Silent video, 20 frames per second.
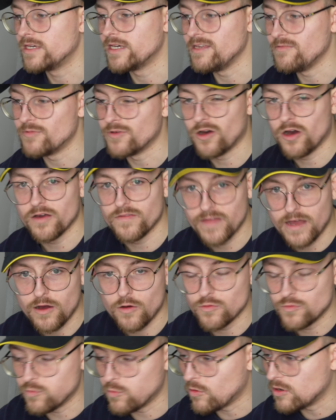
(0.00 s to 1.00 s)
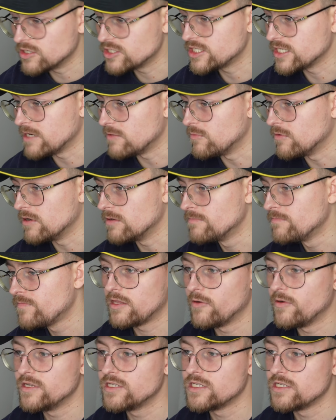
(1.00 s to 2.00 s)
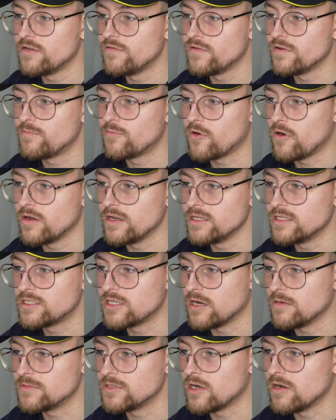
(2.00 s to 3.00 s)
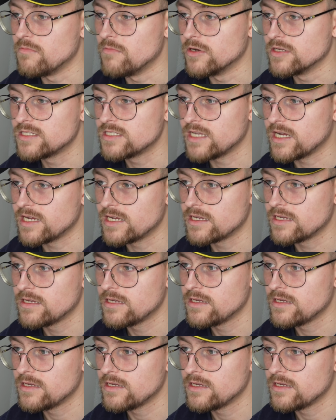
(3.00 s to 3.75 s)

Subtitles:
keep an eye on that or watch that one. There is another Breitling Top Time Mustang.